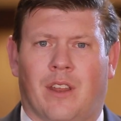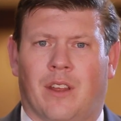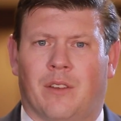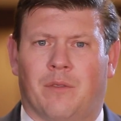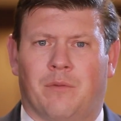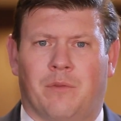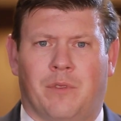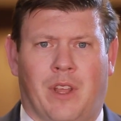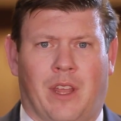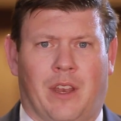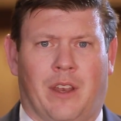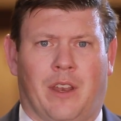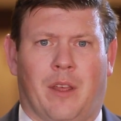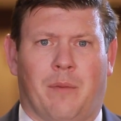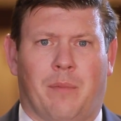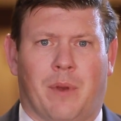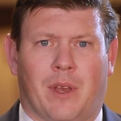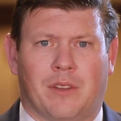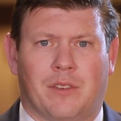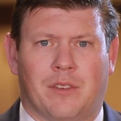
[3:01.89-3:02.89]
on a
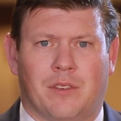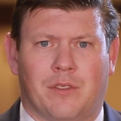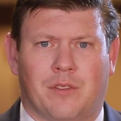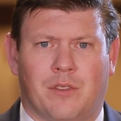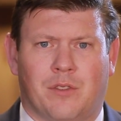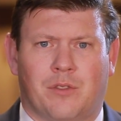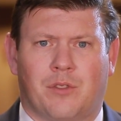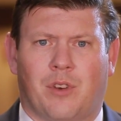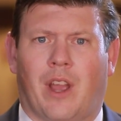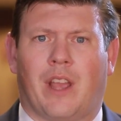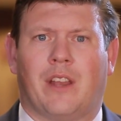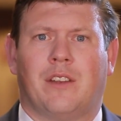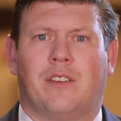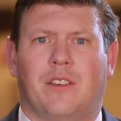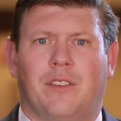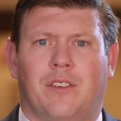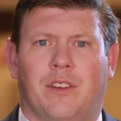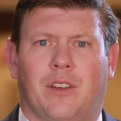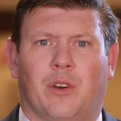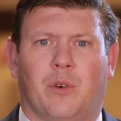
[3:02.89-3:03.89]
day-to-day basis is trying
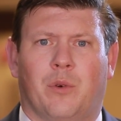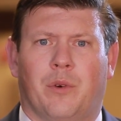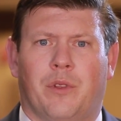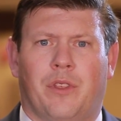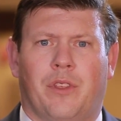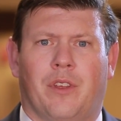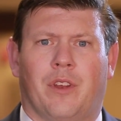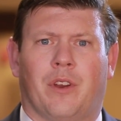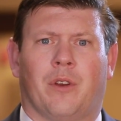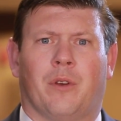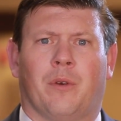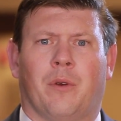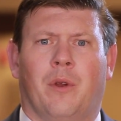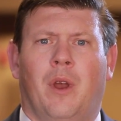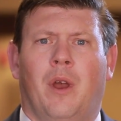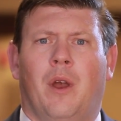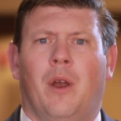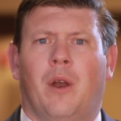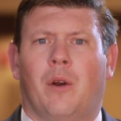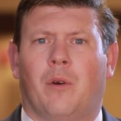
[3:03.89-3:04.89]
to deal with their
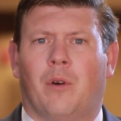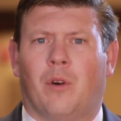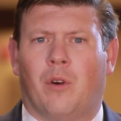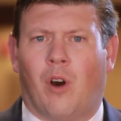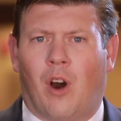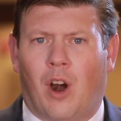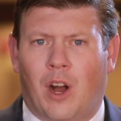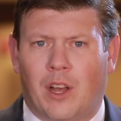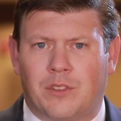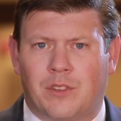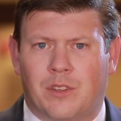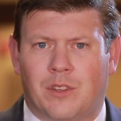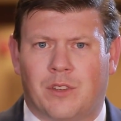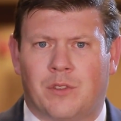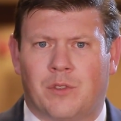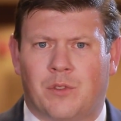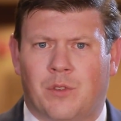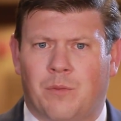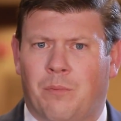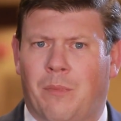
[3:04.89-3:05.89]

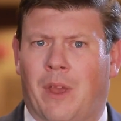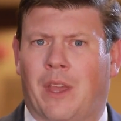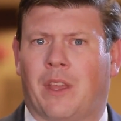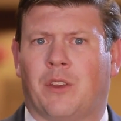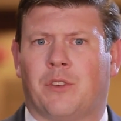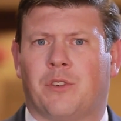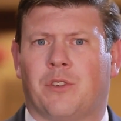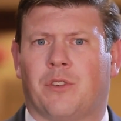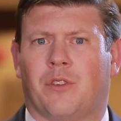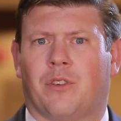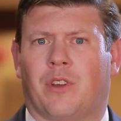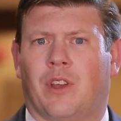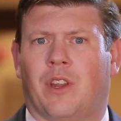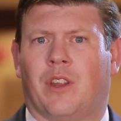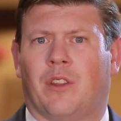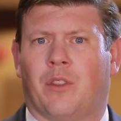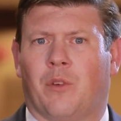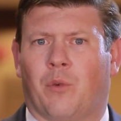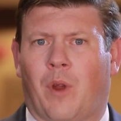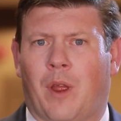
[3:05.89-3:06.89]
losses, making sure they're
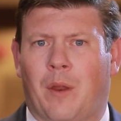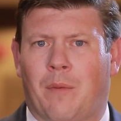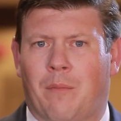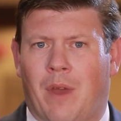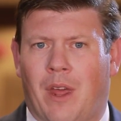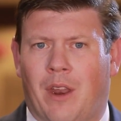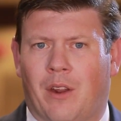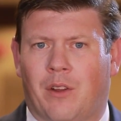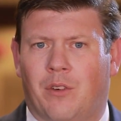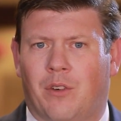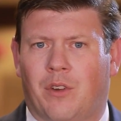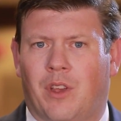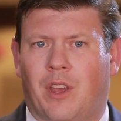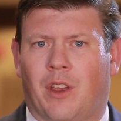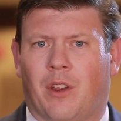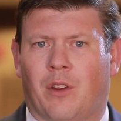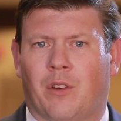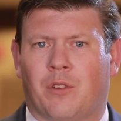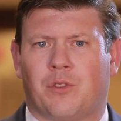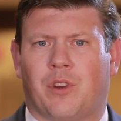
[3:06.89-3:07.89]
getting the right medical
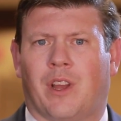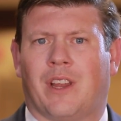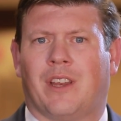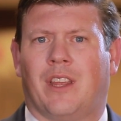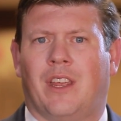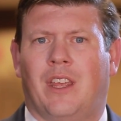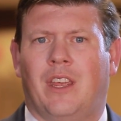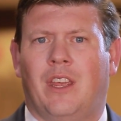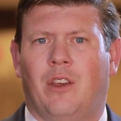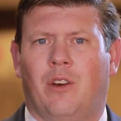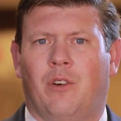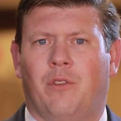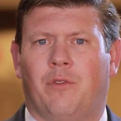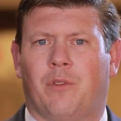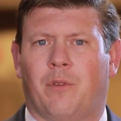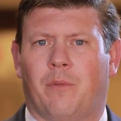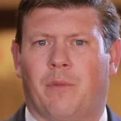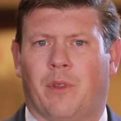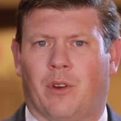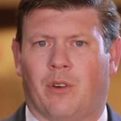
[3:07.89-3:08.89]
care and trying to heal
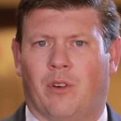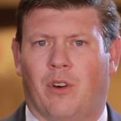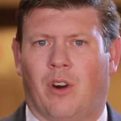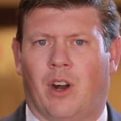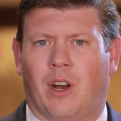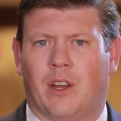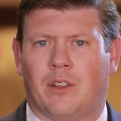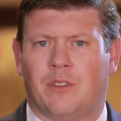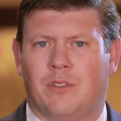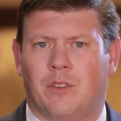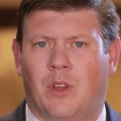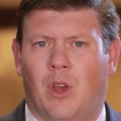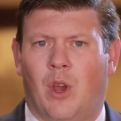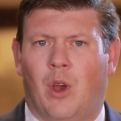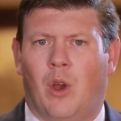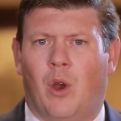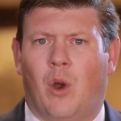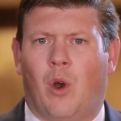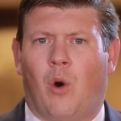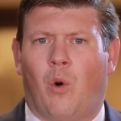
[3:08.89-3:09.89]
from their loss
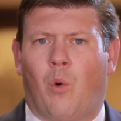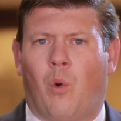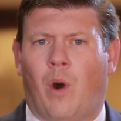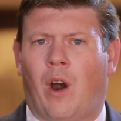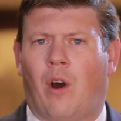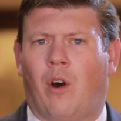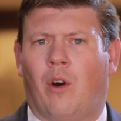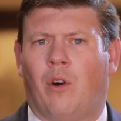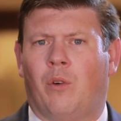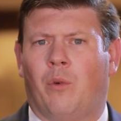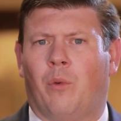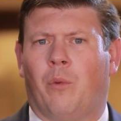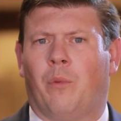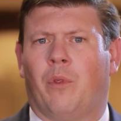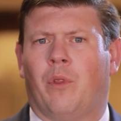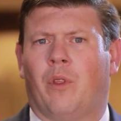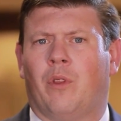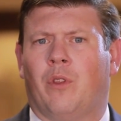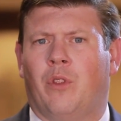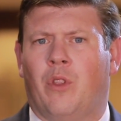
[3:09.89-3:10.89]
while
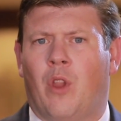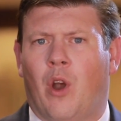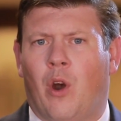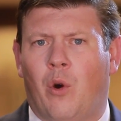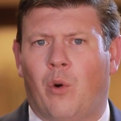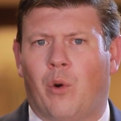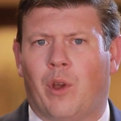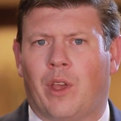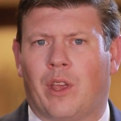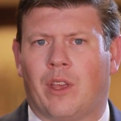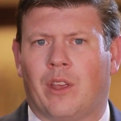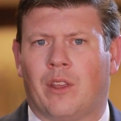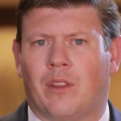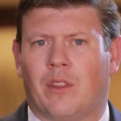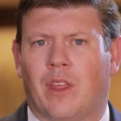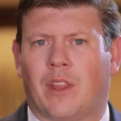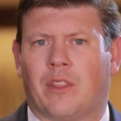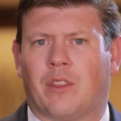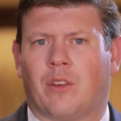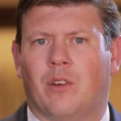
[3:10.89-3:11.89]
knowing
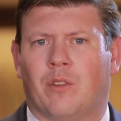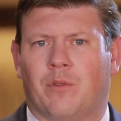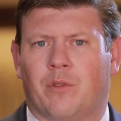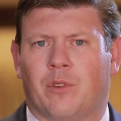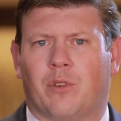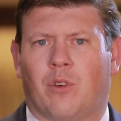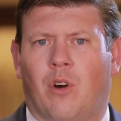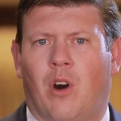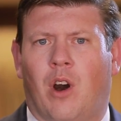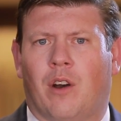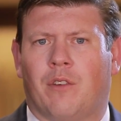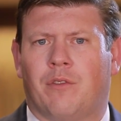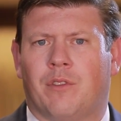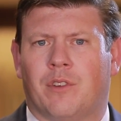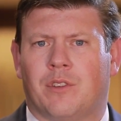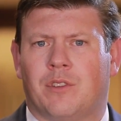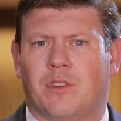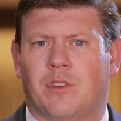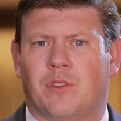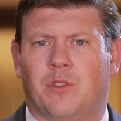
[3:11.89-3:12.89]
that the Clifford Law
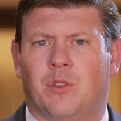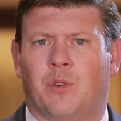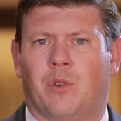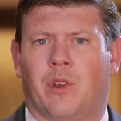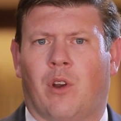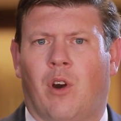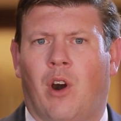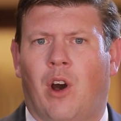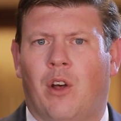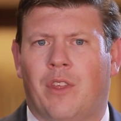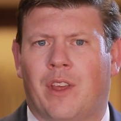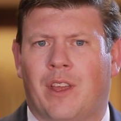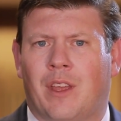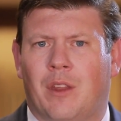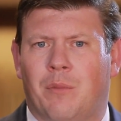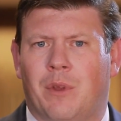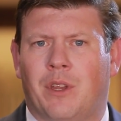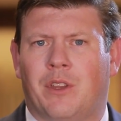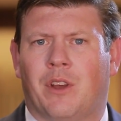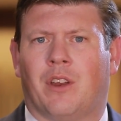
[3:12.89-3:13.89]
Office is doing all that
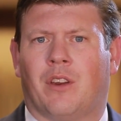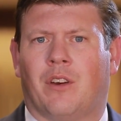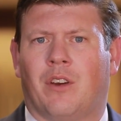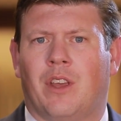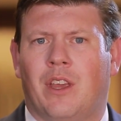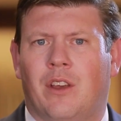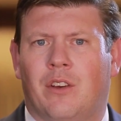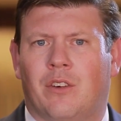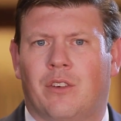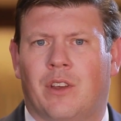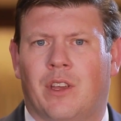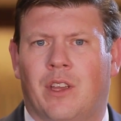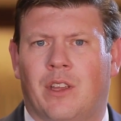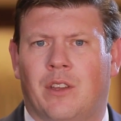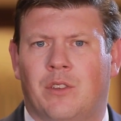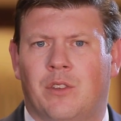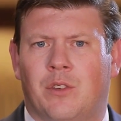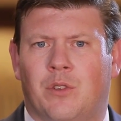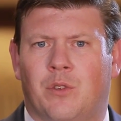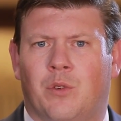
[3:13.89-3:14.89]
can be done
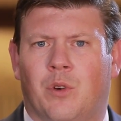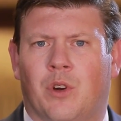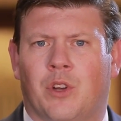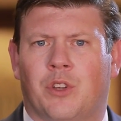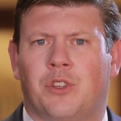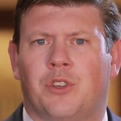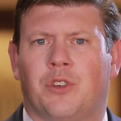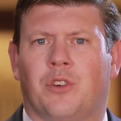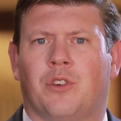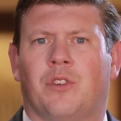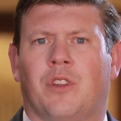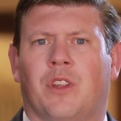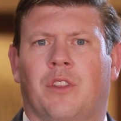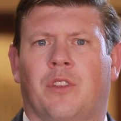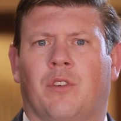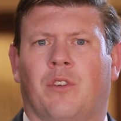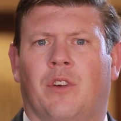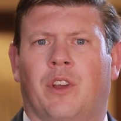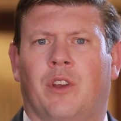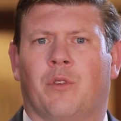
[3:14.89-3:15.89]
legally to assure that
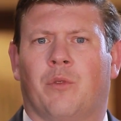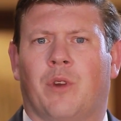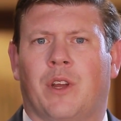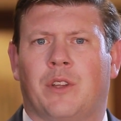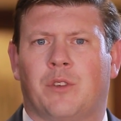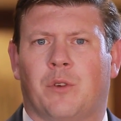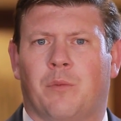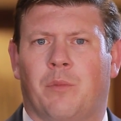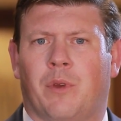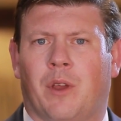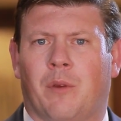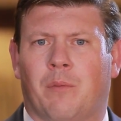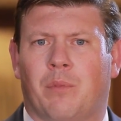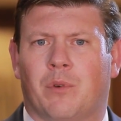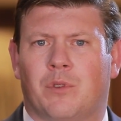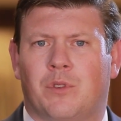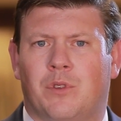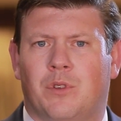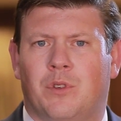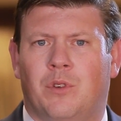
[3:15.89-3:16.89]
their legal rights are being
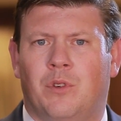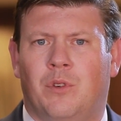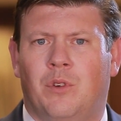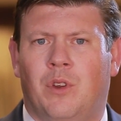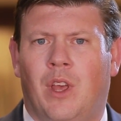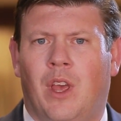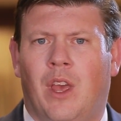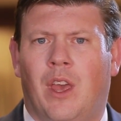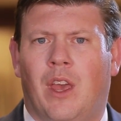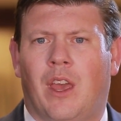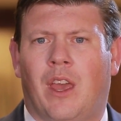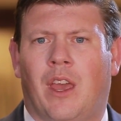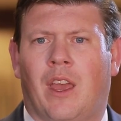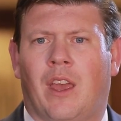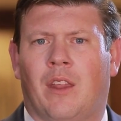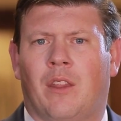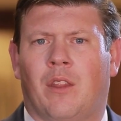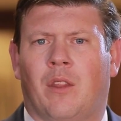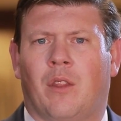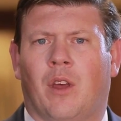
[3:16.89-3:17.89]
pursued
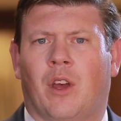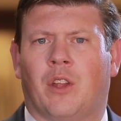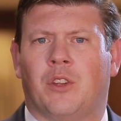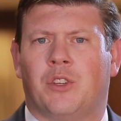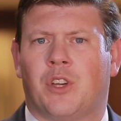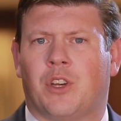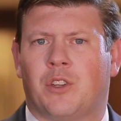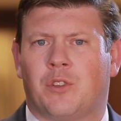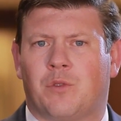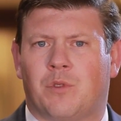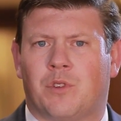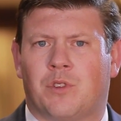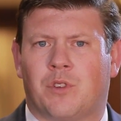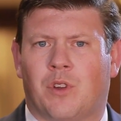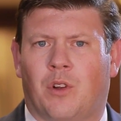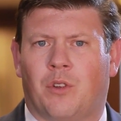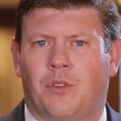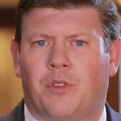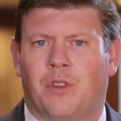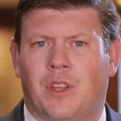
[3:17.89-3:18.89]
and a just
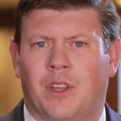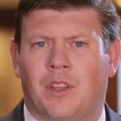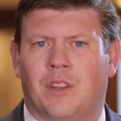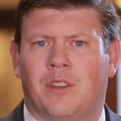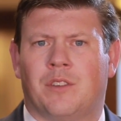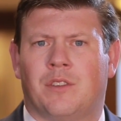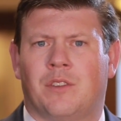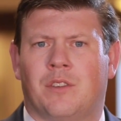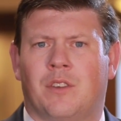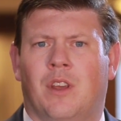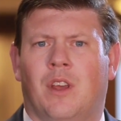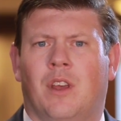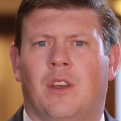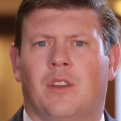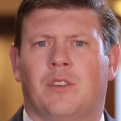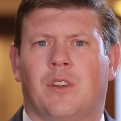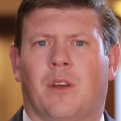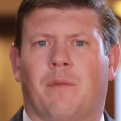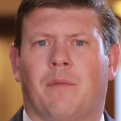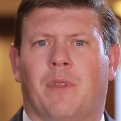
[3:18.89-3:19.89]
result is
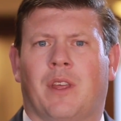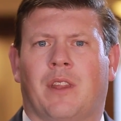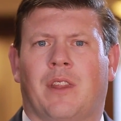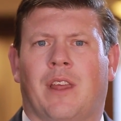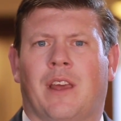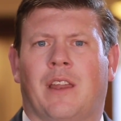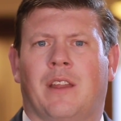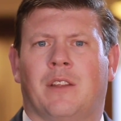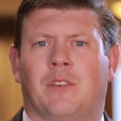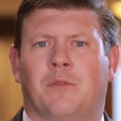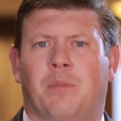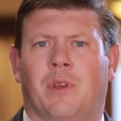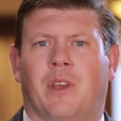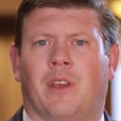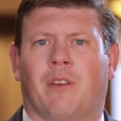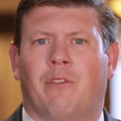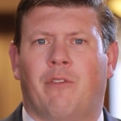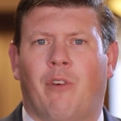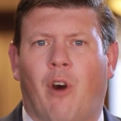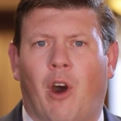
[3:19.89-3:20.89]
something that is
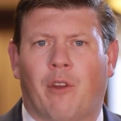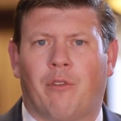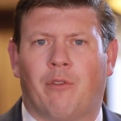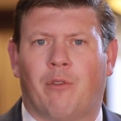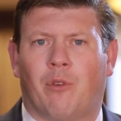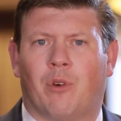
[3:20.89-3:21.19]
being fought